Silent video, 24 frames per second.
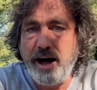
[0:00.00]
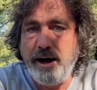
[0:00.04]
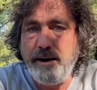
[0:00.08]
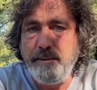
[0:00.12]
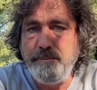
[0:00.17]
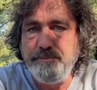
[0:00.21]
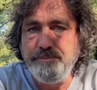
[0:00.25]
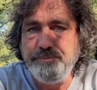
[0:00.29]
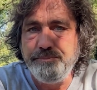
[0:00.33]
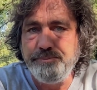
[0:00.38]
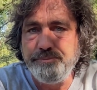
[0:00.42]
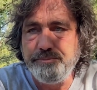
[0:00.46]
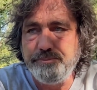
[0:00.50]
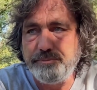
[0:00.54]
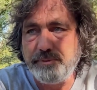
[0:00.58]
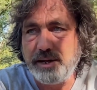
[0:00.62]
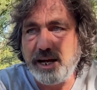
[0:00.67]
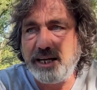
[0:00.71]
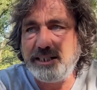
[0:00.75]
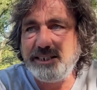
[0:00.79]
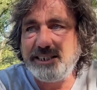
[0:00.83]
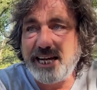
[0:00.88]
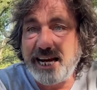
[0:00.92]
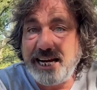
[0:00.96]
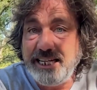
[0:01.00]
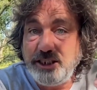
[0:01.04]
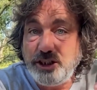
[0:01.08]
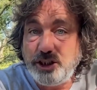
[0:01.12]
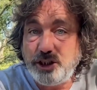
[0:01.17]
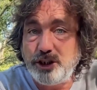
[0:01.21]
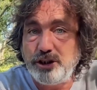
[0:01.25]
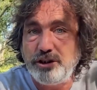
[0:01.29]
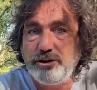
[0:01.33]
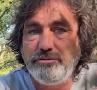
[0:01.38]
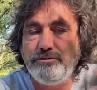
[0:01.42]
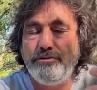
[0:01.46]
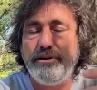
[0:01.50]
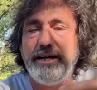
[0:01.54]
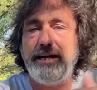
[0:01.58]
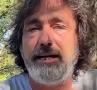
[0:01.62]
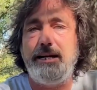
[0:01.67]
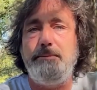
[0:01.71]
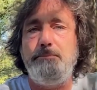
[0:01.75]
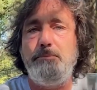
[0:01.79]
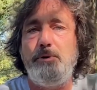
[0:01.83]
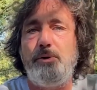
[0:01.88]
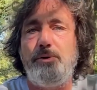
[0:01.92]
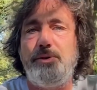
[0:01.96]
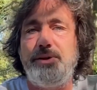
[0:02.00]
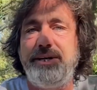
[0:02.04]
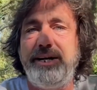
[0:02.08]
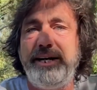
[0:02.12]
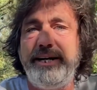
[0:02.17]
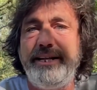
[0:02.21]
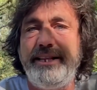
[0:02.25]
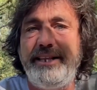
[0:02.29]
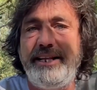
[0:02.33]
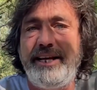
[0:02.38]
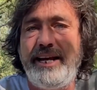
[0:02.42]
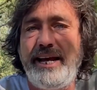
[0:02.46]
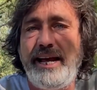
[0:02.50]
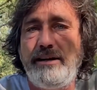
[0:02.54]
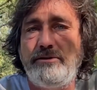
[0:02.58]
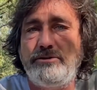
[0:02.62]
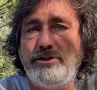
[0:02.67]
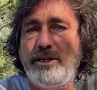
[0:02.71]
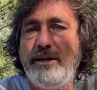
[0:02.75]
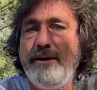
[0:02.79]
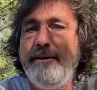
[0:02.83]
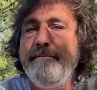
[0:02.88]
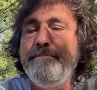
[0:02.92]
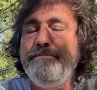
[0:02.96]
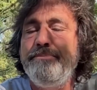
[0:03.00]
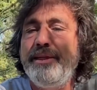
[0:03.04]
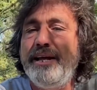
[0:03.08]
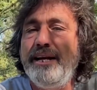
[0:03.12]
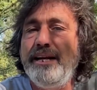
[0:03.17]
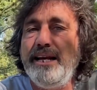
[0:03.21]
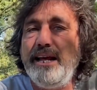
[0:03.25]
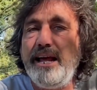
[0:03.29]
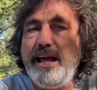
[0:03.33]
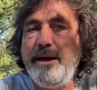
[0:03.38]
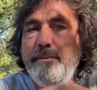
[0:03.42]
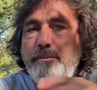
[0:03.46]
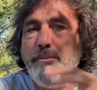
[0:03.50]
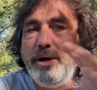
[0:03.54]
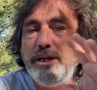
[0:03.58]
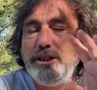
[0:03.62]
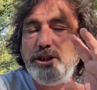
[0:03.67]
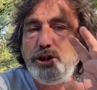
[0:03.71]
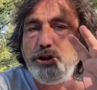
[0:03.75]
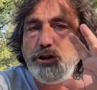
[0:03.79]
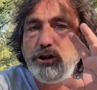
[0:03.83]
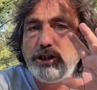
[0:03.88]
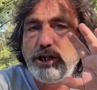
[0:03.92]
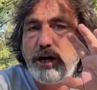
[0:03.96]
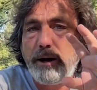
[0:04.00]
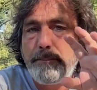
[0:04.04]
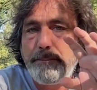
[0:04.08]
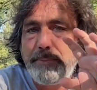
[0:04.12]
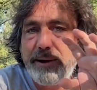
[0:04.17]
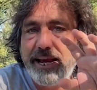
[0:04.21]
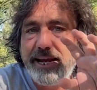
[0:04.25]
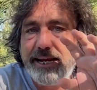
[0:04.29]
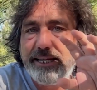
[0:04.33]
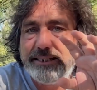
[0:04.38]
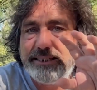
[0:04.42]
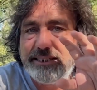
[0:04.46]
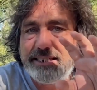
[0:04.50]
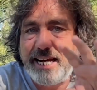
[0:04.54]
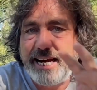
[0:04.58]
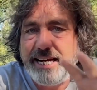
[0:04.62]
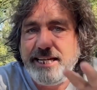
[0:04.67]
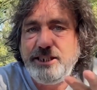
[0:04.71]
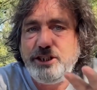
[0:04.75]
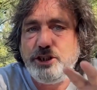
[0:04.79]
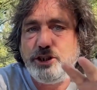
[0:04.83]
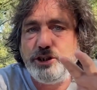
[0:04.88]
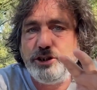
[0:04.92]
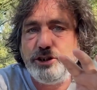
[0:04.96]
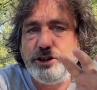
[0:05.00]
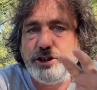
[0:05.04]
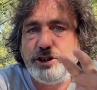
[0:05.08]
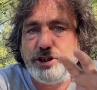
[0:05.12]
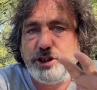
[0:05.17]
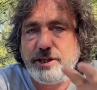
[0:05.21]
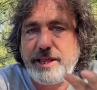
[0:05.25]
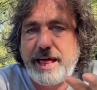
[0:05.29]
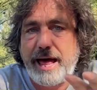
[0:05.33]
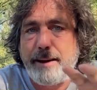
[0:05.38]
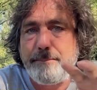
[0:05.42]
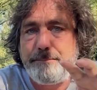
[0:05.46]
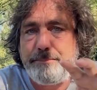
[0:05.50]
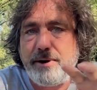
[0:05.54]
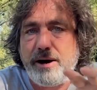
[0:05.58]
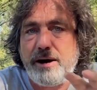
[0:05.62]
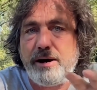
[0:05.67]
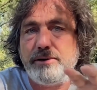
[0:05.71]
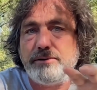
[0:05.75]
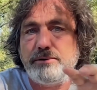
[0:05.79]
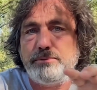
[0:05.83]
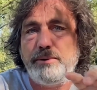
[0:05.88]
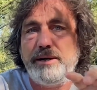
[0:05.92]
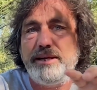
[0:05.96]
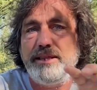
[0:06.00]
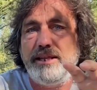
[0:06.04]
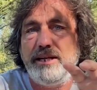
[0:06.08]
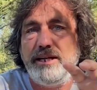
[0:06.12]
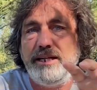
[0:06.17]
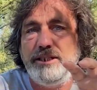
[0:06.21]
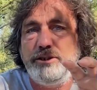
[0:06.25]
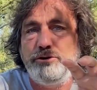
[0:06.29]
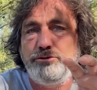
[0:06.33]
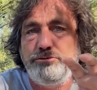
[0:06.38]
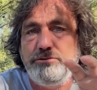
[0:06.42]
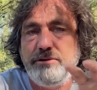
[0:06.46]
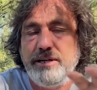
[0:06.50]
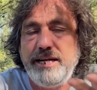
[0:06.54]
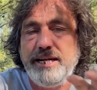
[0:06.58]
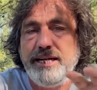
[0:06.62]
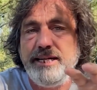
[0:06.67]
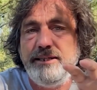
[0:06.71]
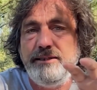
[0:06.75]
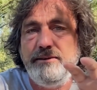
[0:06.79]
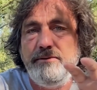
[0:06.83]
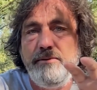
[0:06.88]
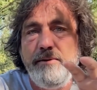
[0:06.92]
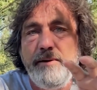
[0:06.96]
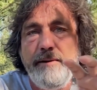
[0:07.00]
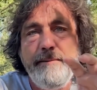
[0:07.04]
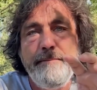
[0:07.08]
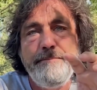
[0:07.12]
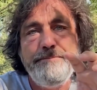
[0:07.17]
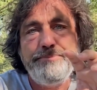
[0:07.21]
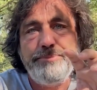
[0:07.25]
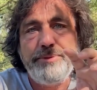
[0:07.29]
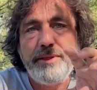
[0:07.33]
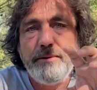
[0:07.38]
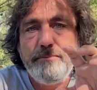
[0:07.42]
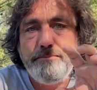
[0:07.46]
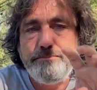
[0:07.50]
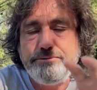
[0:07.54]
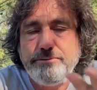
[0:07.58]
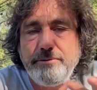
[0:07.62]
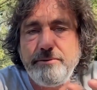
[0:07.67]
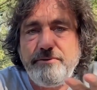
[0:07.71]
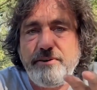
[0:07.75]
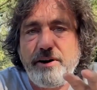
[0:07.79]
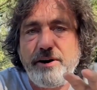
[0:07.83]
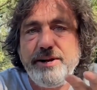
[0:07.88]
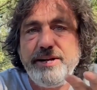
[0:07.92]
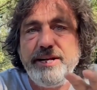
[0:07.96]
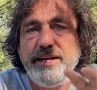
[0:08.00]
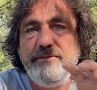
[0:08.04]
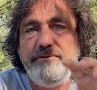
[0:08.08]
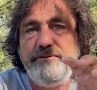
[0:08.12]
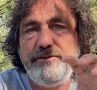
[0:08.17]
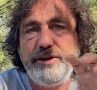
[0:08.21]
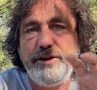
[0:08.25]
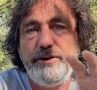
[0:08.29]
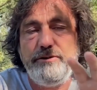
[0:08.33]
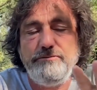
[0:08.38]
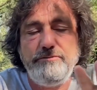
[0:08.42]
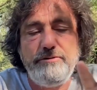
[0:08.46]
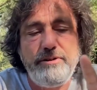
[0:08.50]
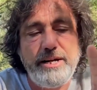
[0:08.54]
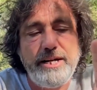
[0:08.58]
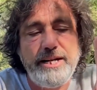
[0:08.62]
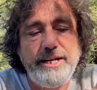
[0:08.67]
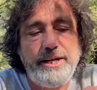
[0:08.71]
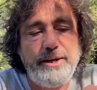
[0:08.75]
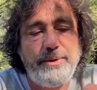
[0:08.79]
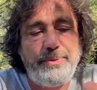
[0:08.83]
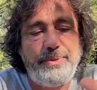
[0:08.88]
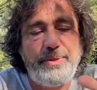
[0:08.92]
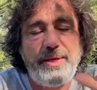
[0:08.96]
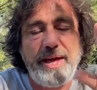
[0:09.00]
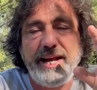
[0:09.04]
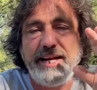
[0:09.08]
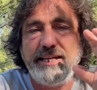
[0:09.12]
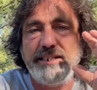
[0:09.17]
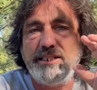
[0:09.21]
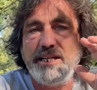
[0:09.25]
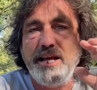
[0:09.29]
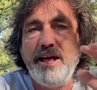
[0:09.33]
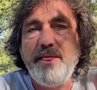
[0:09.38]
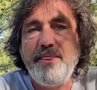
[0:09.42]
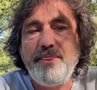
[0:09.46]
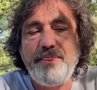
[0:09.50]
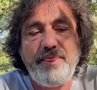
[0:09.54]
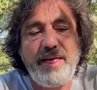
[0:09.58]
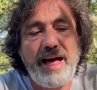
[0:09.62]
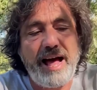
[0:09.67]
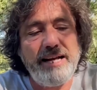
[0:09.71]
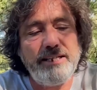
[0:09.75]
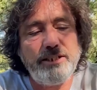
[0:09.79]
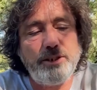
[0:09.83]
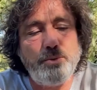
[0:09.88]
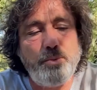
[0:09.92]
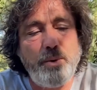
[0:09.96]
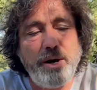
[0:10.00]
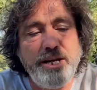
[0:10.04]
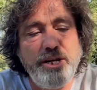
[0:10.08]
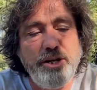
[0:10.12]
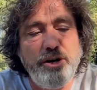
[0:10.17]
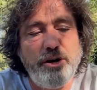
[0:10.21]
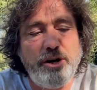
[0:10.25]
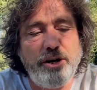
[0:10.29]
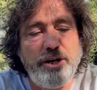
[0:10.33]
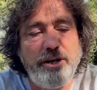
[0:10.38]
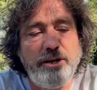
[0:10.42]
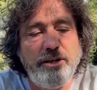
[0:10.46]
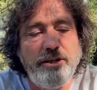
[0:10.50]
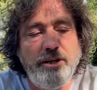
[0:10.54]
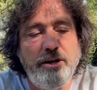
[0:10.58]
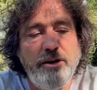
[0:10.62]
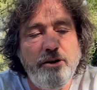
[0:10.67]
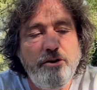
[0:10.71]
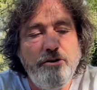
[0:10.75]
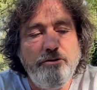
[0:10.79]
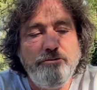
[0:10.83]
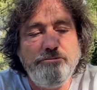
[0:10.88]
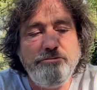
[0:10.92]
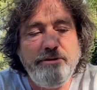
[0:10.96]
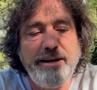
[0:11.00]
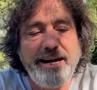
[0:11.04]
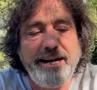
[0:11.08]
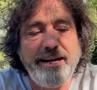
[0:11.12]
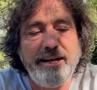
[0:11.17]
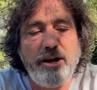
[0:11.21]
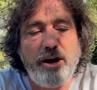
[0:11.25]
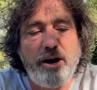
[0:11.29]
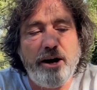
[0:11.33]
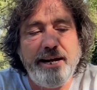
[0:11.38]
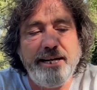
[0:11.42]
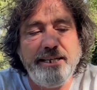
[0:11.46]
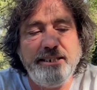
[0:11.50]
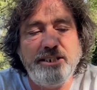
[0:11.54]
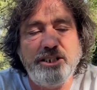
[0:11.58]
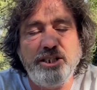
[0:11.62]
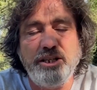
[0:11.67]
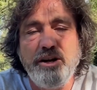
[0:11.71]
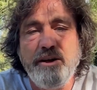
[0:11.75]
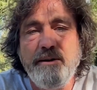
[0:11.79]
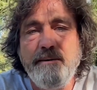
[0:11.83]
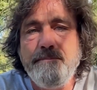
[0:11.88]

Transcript: um, attention really more than anything else and once you start paying attention to that pathway that is really providing for you really good things, that's when you're going to realize